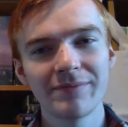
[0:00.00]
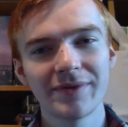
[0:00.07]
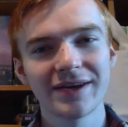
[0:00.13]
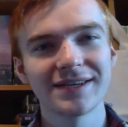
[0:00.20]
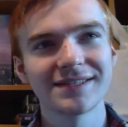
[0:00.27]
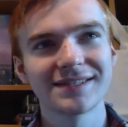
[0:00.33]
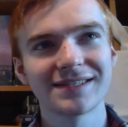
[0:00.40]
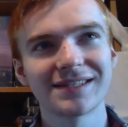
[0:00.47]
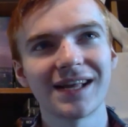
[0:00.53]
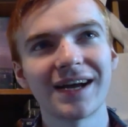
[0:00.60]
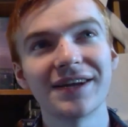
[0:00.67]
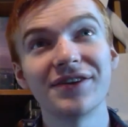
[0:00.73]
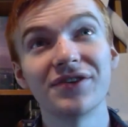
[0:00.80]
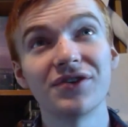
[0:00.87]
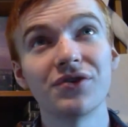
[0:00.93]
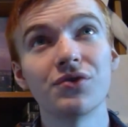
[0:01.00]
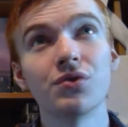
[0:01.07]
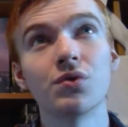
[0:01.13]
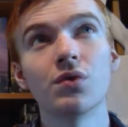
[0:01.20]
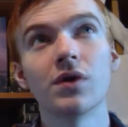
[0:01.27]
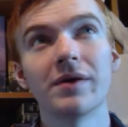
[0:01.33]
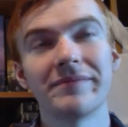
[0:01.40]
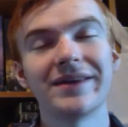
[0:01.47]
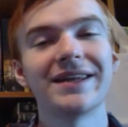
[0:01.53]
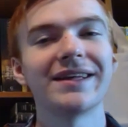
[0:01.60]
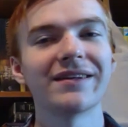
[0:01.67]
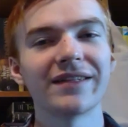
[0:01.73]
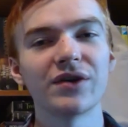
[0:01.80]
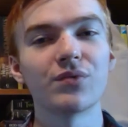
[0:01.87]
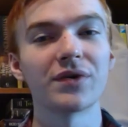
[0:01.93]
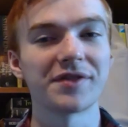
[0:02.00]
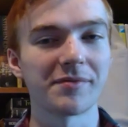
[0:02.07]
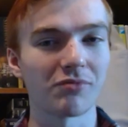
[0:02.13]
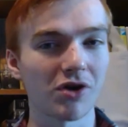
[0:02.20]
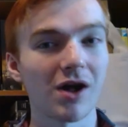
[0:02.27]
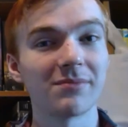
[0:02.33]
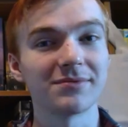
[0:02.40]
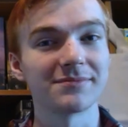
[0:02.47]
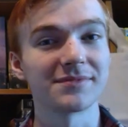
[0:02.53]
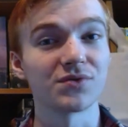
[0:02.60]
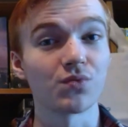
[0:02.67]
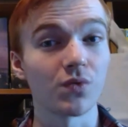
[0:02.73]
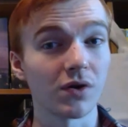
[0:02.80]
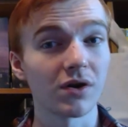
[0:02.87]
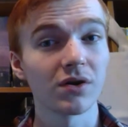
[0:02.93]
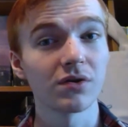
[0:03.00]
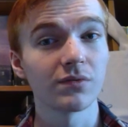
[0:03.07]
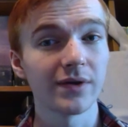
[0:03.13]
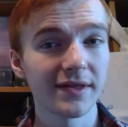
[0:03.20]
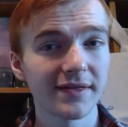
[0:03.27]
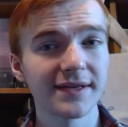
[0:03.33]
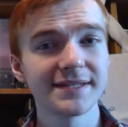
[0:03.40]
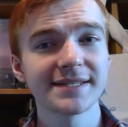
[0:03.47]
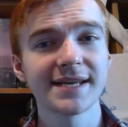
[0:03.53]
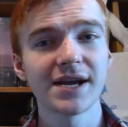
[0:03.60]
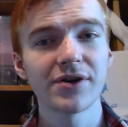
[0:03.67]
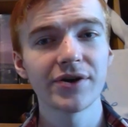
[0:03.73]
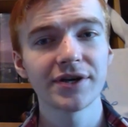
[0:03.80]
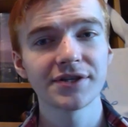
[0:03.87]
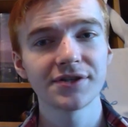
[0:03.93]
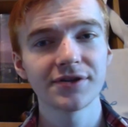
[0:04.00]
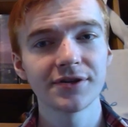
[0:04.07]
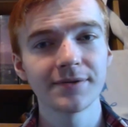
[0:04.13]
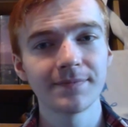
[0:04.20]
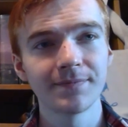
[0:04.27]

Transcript: because I knew immediately what the problems were with his character.